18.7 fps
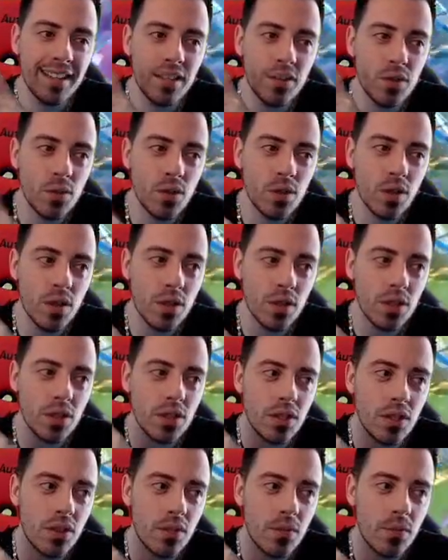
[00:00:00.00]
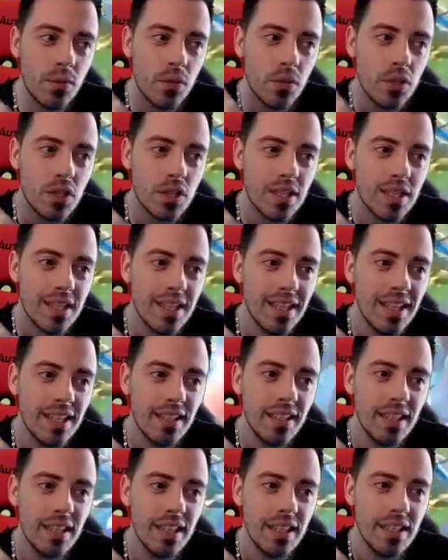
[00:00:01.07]
use her first
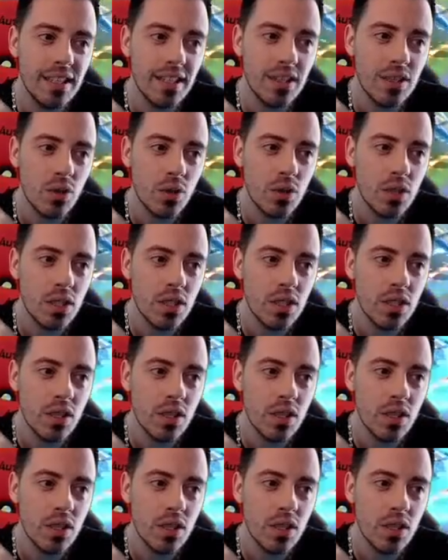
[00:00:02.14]
skill, and so she's